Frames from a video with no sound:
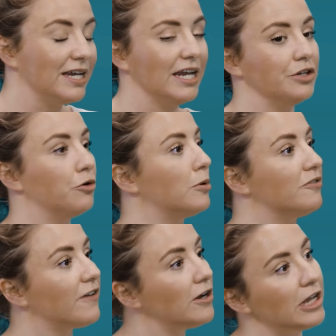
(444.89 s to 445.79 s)
in your
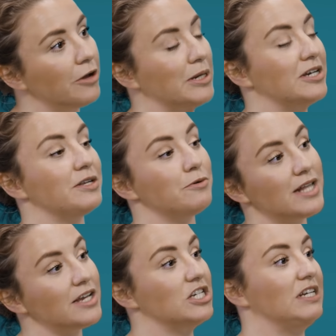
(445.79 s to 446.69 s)
portfolio because it was
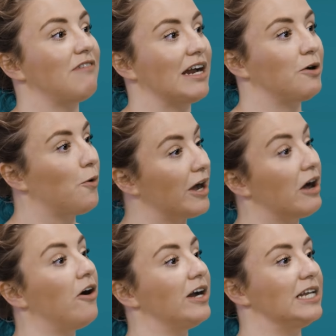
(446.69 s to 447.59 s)
actually ranked quite
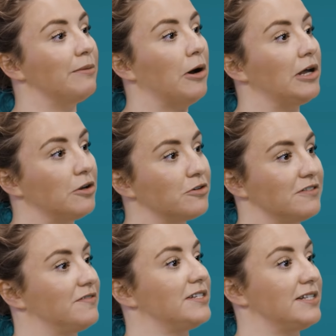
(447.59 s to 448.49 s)
highly by a lot
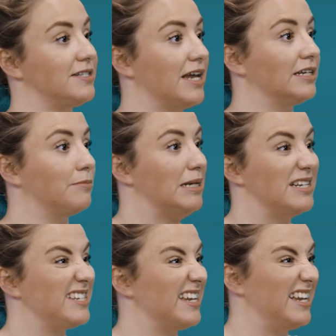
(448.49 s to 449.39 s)
of the
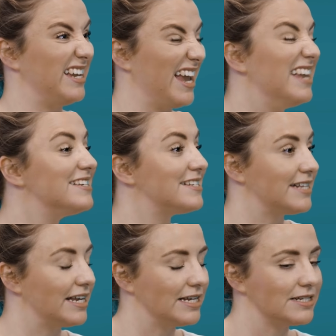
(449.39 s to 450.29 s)
sustainability
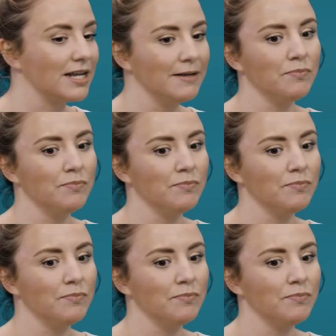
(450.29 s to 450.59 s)
indices.